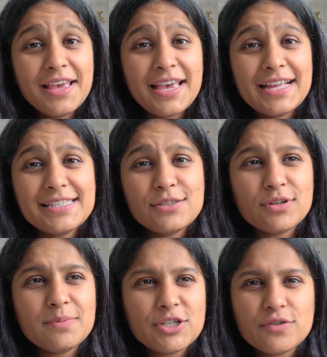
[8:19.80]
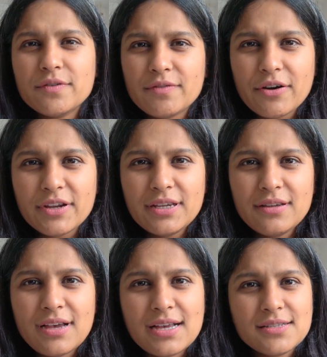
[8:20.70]
it's not much of a worry,
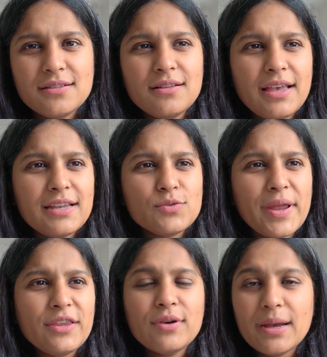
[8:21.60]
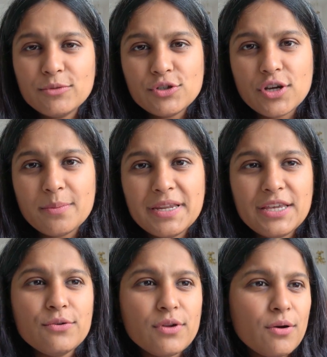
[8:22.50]
hassle, and when you come to Germany,
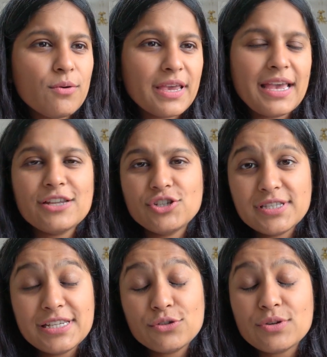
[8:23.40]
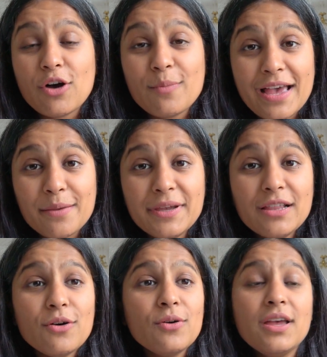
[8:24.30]
you know, okay, I just need to now buy a
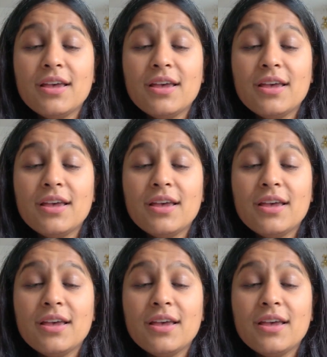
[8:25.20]
pillow,